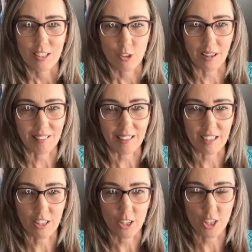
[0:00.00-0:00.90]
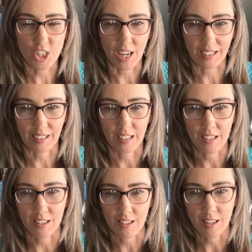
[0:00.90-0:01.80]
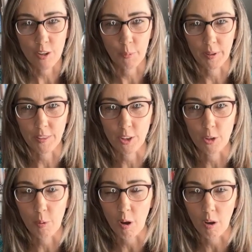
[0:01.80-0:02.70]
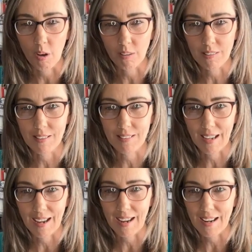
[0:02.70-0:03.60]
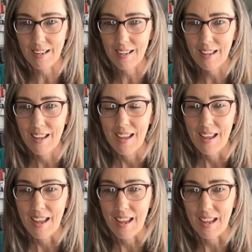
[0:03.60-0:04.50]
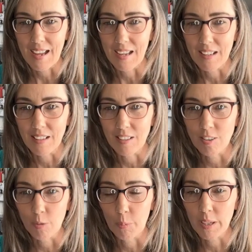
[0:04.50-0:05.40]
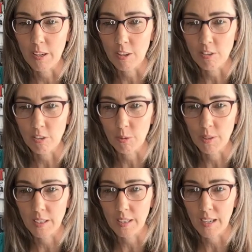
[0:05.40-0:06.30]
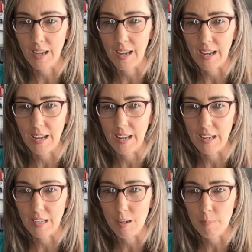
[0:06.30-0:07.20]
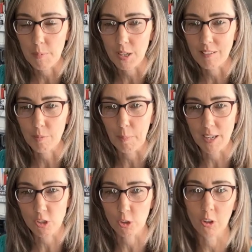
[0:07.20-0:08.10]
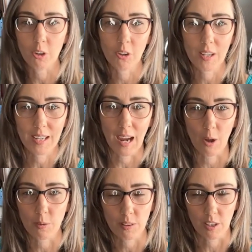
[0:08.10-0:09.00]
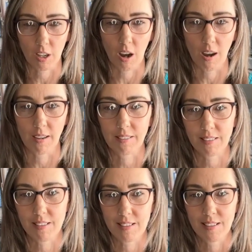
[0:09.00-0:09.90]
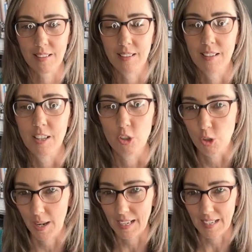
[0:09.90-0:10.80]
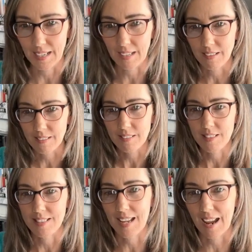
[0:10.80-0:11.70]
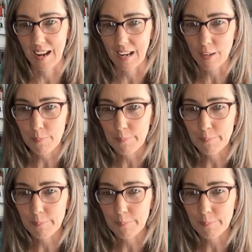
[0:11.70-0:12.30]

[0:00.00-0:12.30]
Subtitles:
Tressa here, checking in with you all today, and we are doing a pretty special Count the Cost training today.